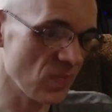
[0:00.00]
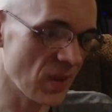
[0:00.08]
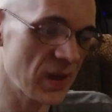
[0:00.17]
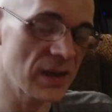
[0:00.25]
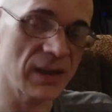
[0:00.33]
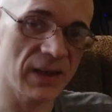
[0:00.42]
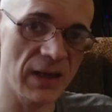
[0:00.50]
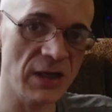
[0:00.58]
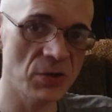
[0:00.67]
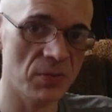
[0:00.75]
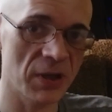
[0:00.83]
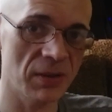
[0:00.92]

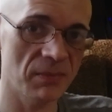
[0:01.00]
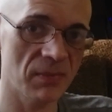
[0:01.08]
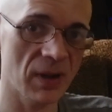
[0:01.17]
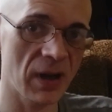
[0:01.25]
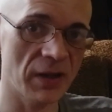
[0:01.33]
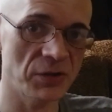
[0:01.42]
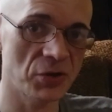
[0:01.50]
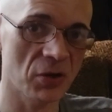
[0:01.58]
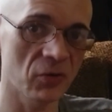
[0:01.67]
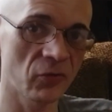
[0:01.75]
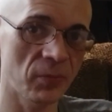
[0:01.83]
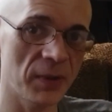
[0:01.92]
engagement on
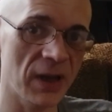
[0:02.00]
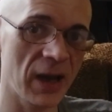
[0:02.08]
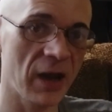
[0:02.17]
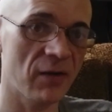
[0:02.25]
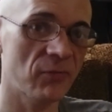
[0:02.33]
Joan's behalf